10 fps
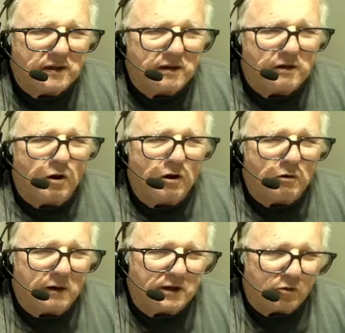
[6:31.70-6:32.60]

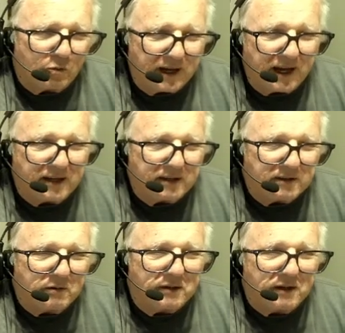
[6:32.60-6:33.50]
ROI created,
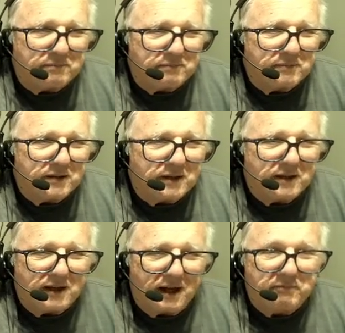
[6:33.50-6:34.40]
okay.
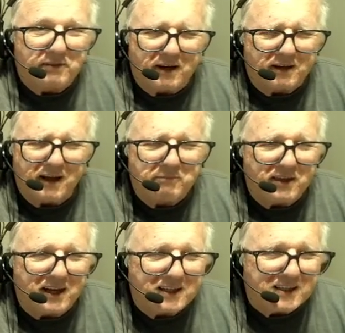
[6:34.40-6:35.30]
I'm
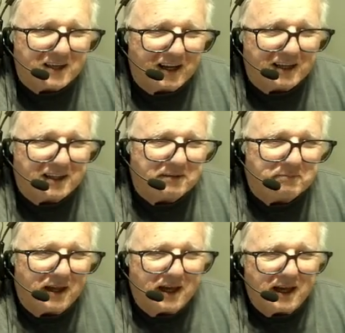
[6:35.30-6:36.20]
thinking selected.
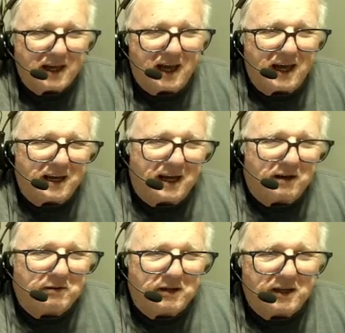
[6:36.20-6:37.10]

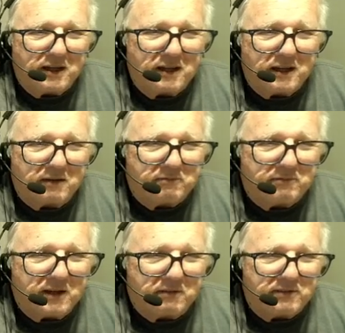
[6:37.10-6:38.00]
Anyhow, if
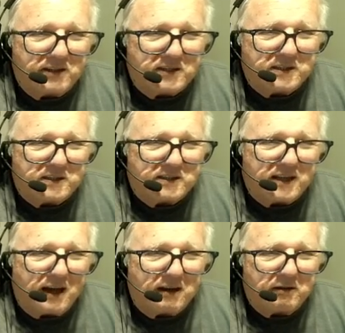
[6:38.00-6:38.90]
this is
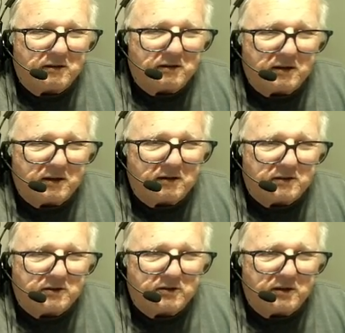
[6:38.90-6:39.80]
that, and it'll
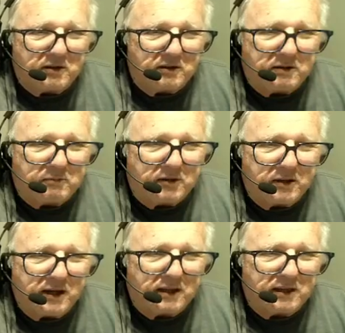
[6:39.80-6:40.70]

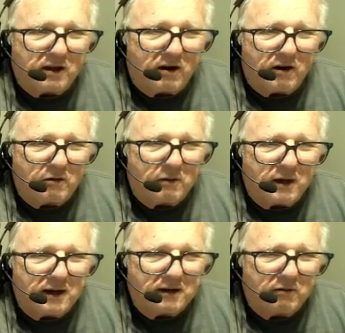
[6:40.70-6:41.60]
get the
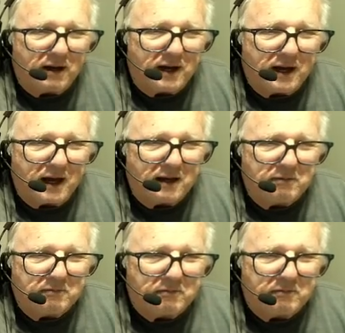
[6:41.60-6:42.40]
ROI gray and